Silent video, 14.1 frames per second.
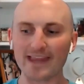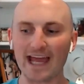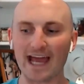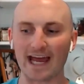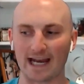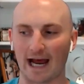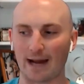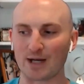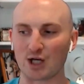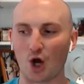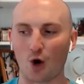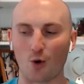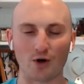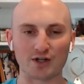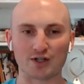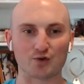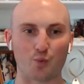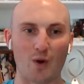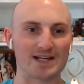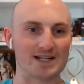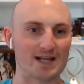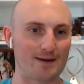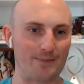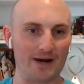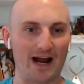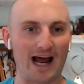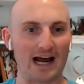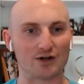And I mean, no one just wakes up
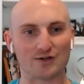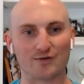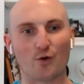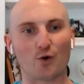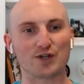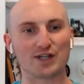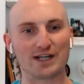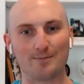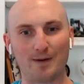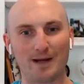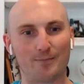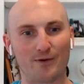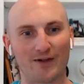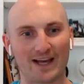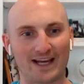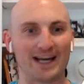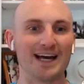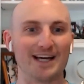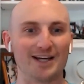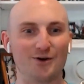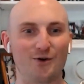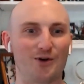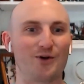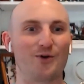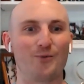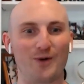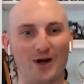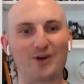and hires fourteen people. Like, you,
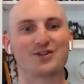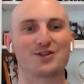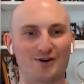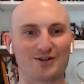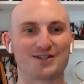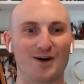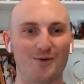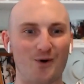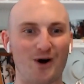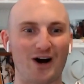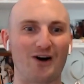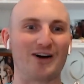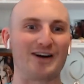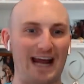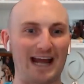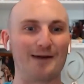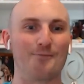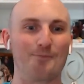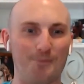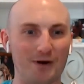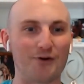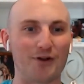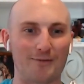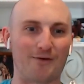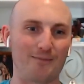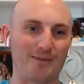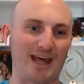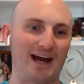you we all start somewhere and, and build up
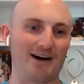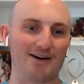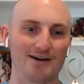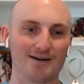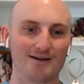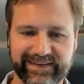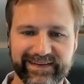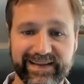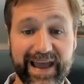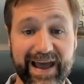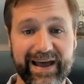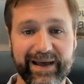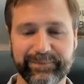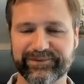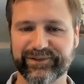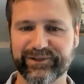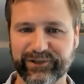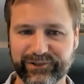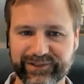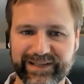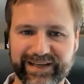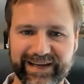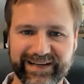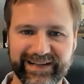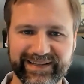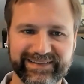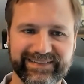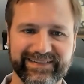from there. Yeah, absolutely. And
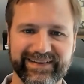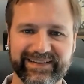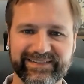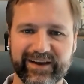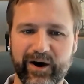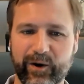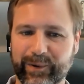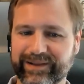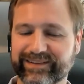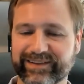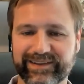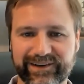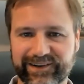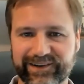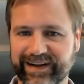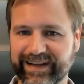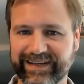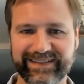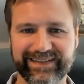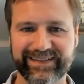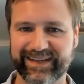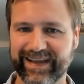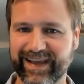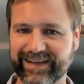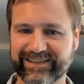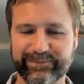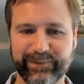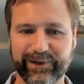it's, it's always a learning
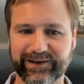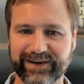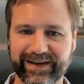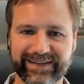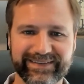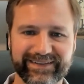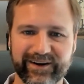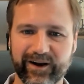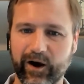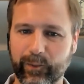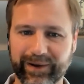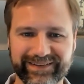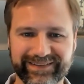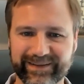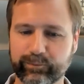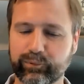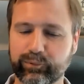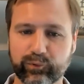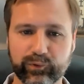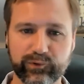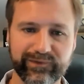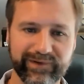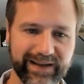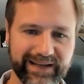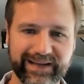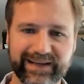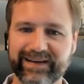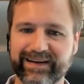experience. You're always
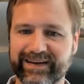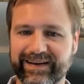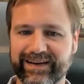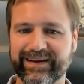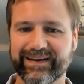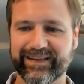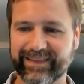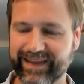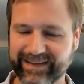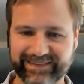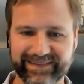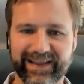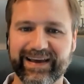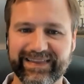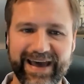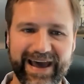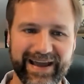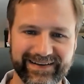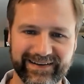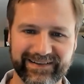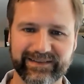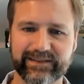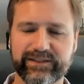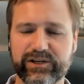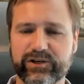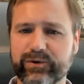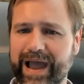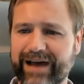improving, things like that.
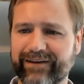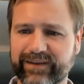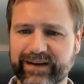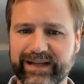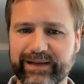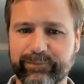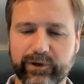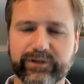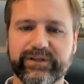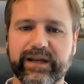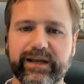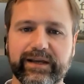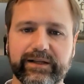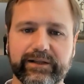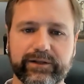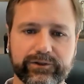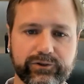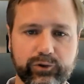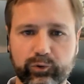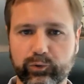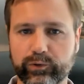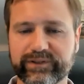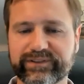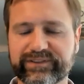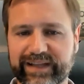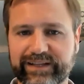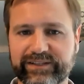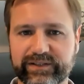Do you have any particular
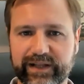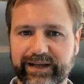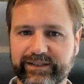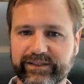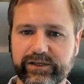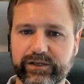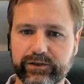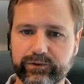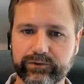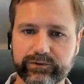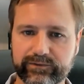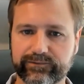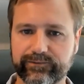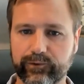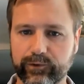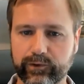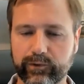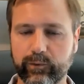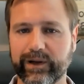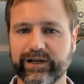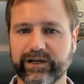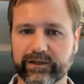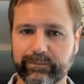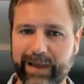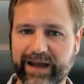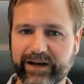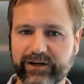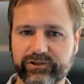tools that you like to use for when you're
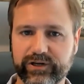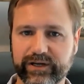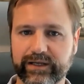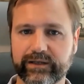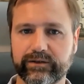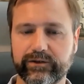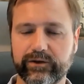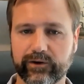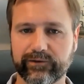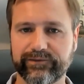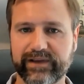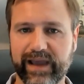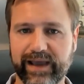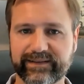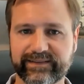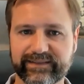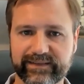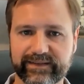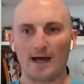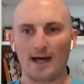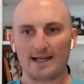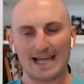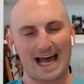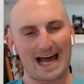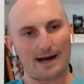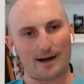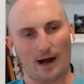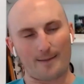managing your V As?
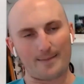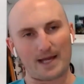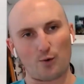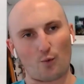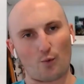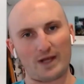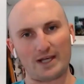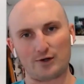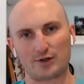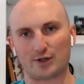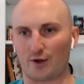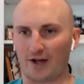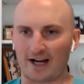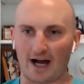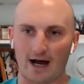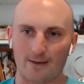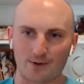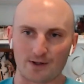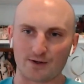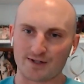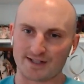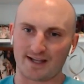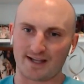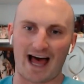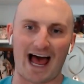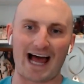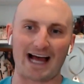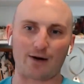Yeah, I mean, we use ClickUp, we use
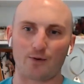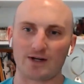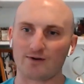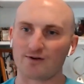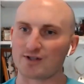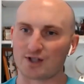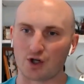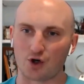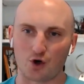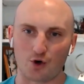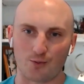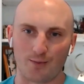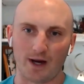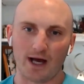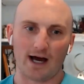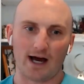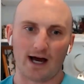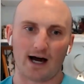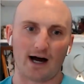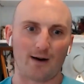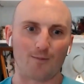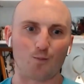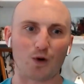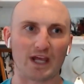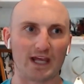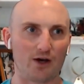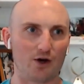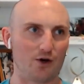Slack, we use Zoom, um, we
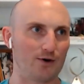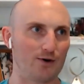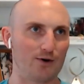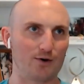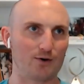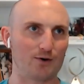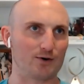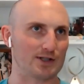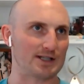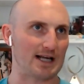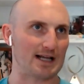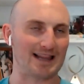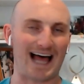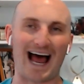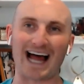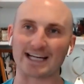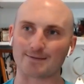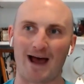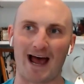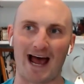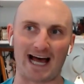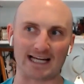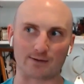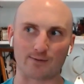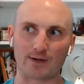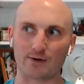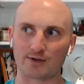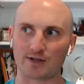use LastPass,
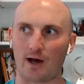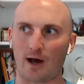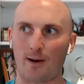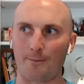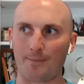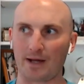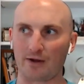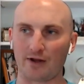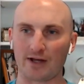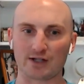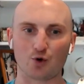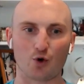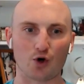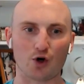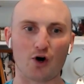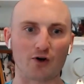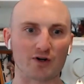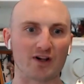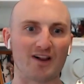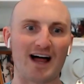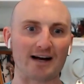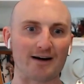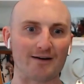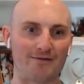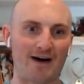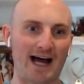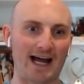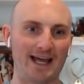we use a, a billing tool called
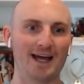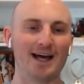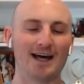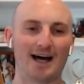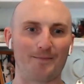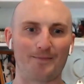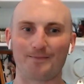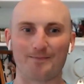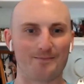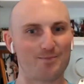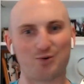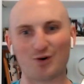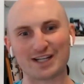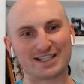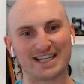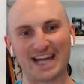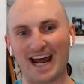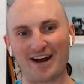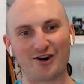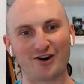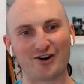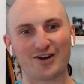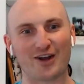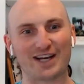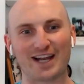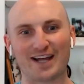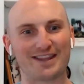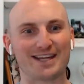Clockify. Pretty standard, like
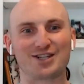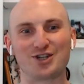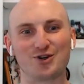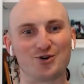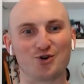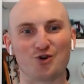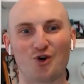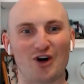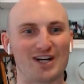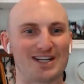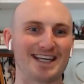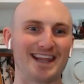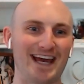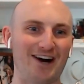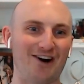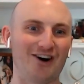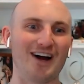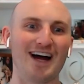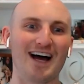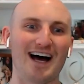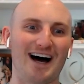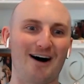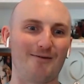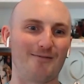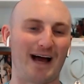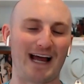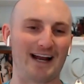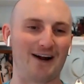nothing too crazy there.
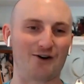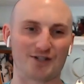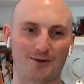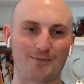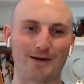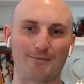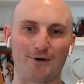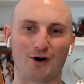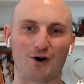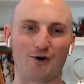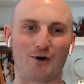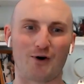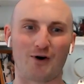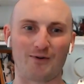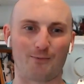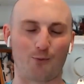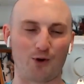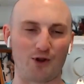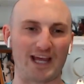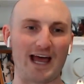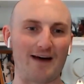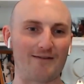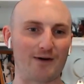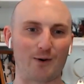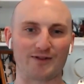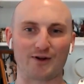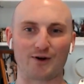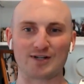Um, I know some people go really heavy
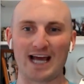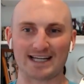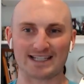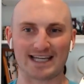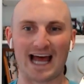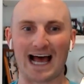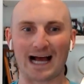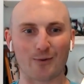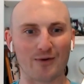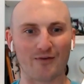with their tech stack.